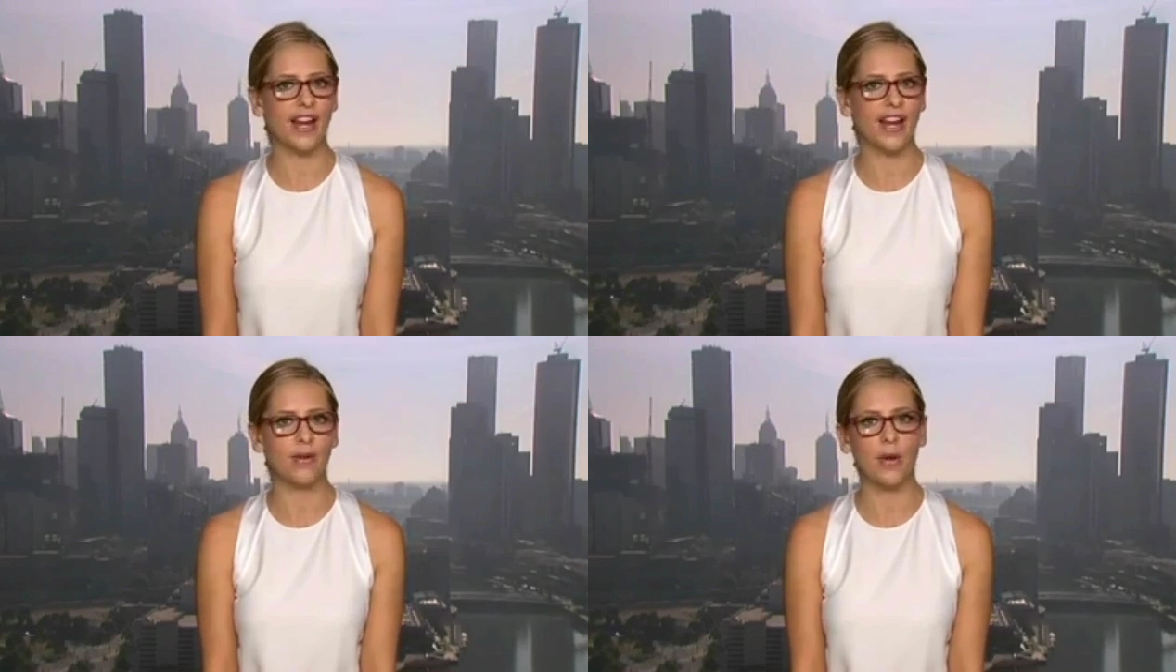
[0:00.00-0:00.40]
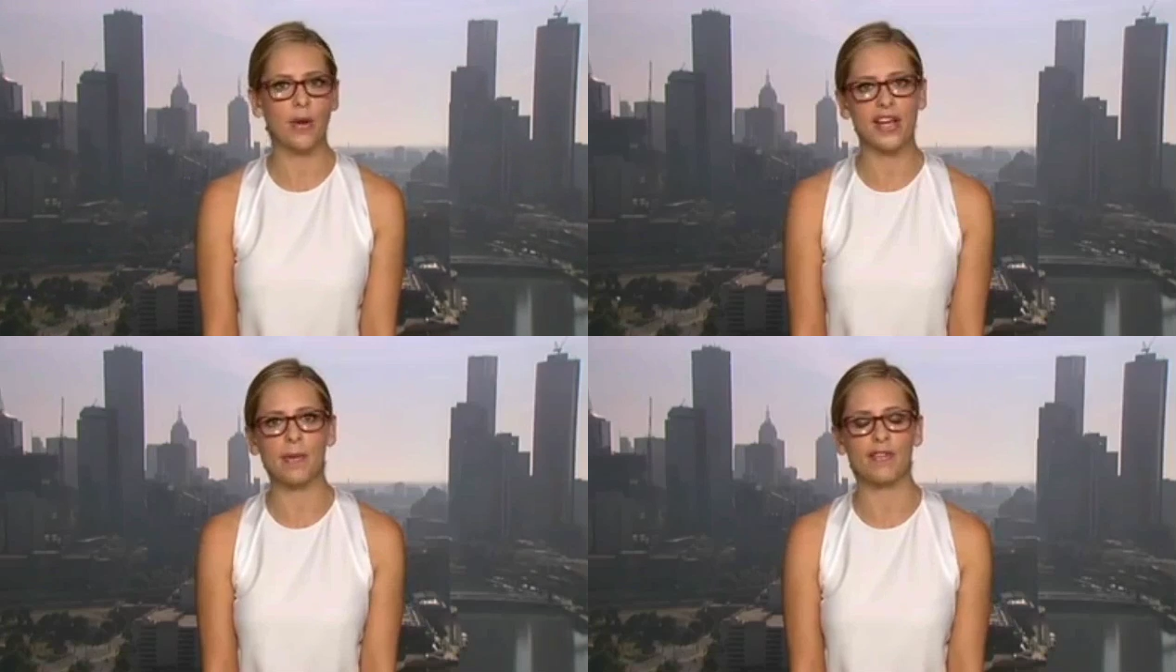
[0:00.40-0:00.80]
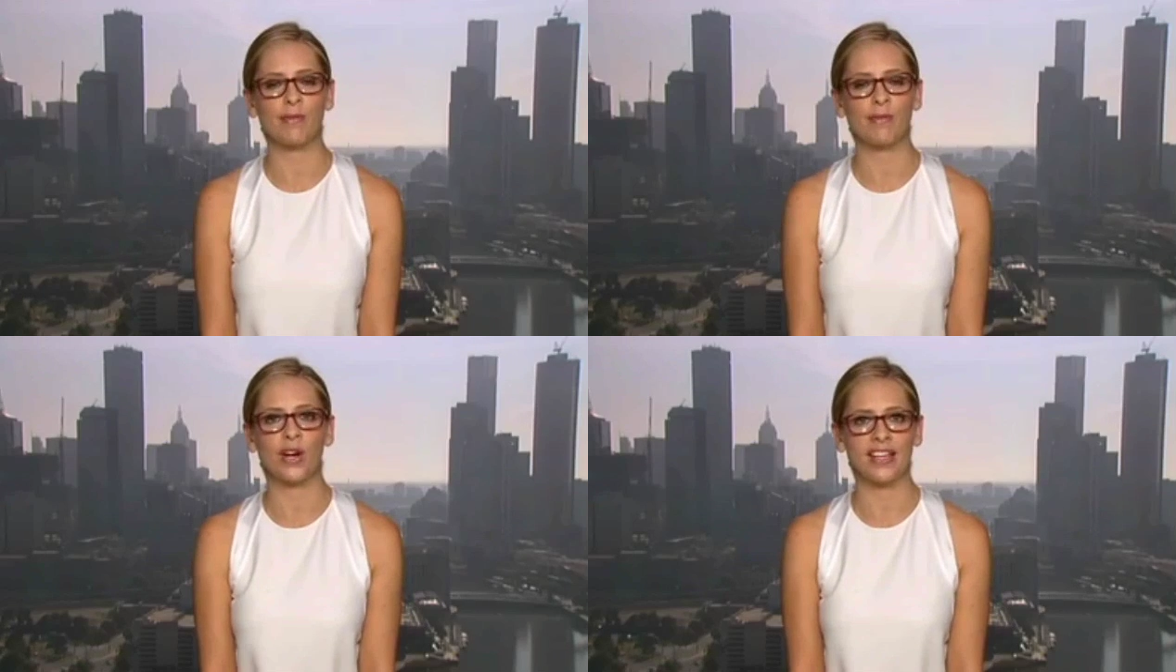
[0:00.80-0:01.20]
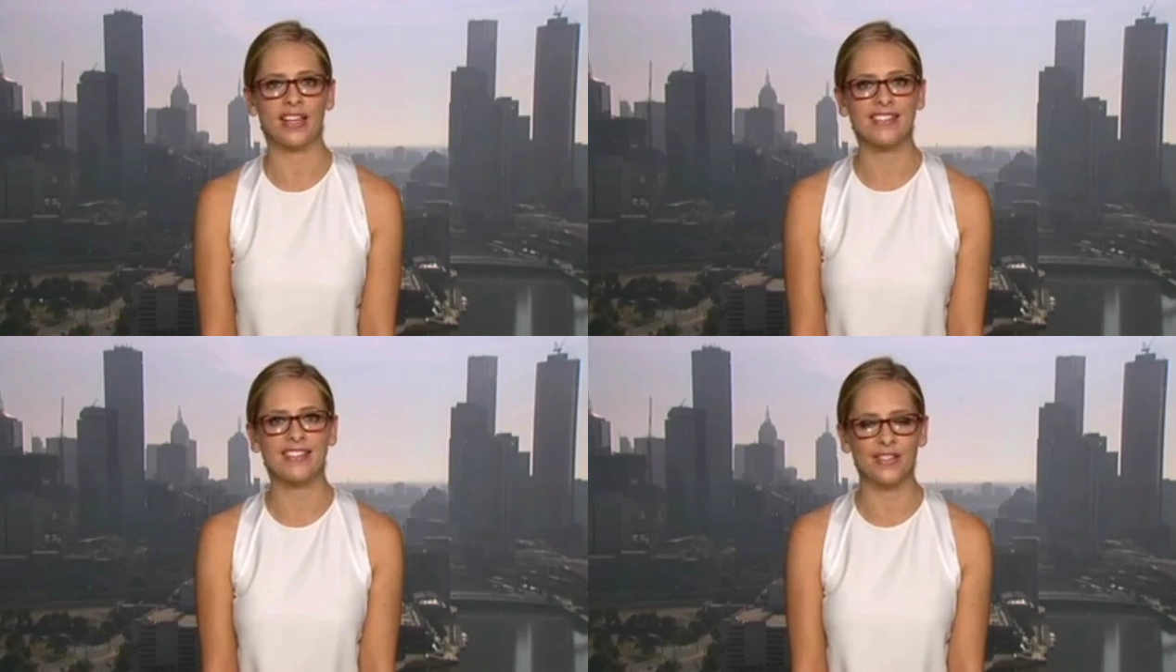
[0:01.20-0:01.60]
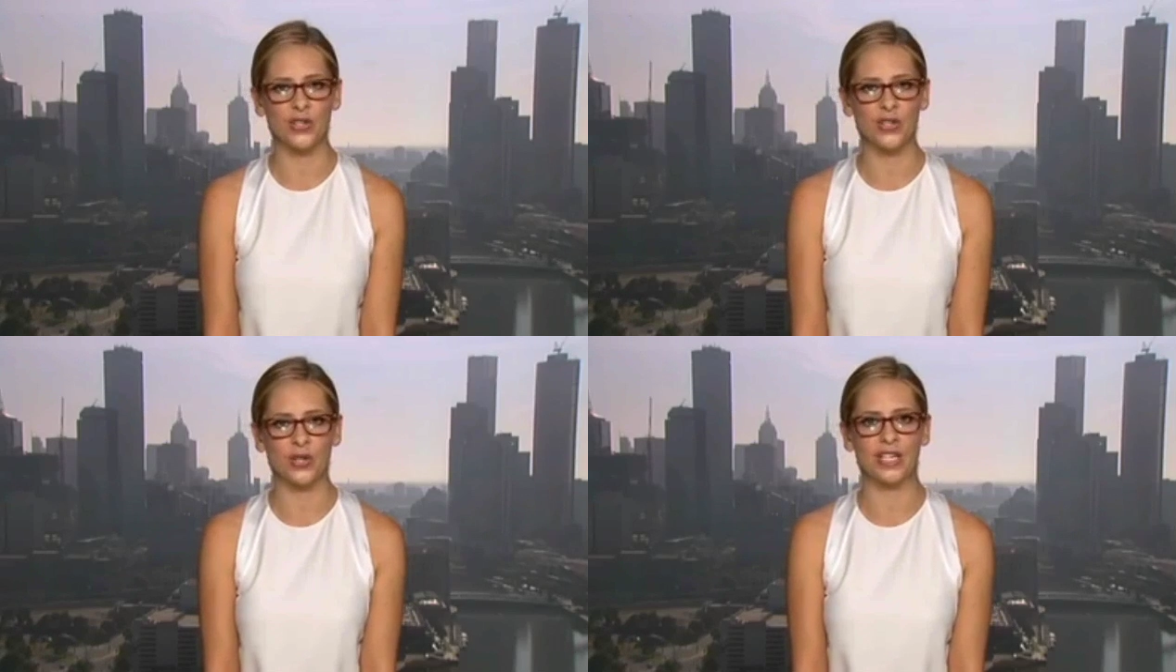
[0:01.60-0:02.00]
that I wake up every morning and still
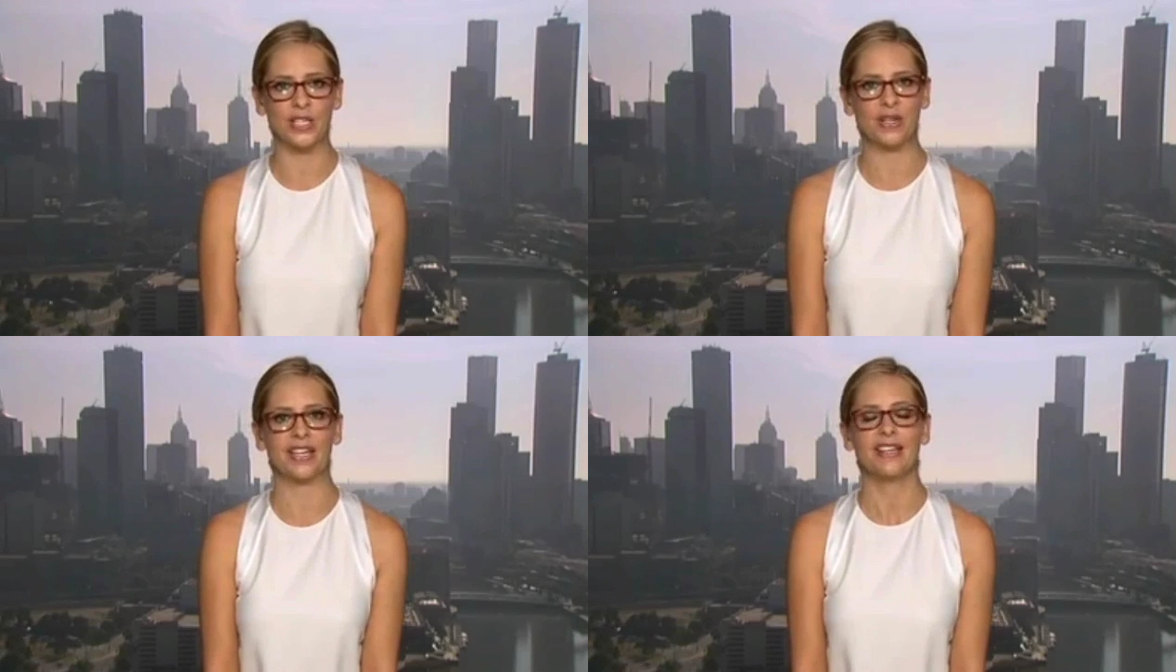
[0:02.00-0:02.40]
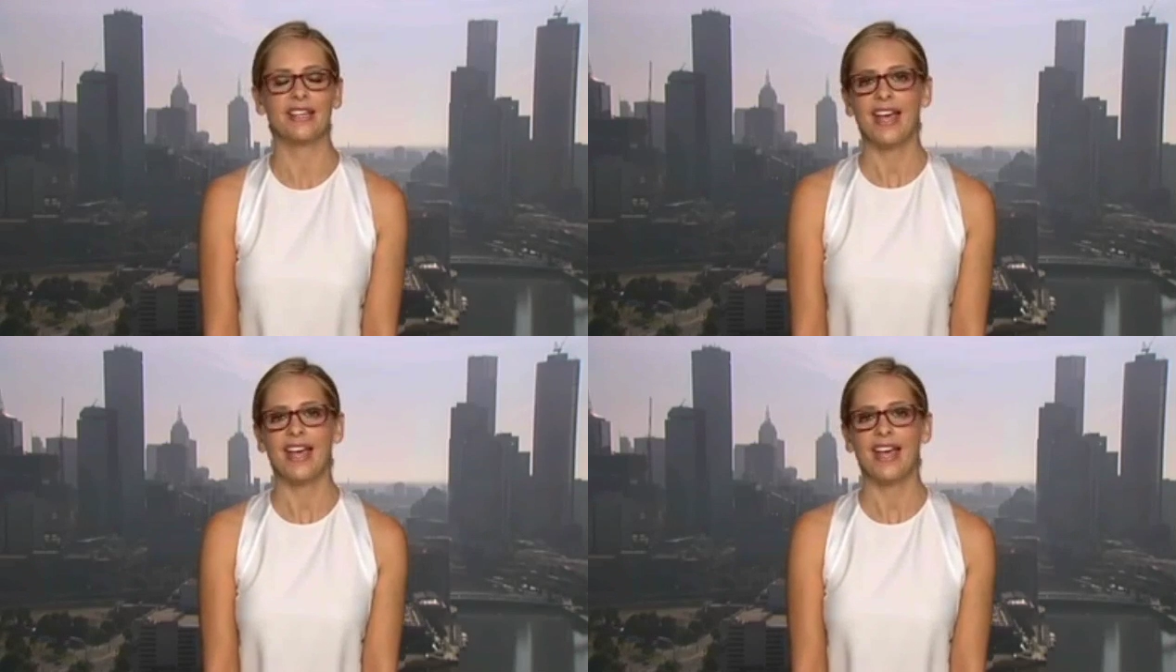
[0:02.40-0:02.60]
enjoy doing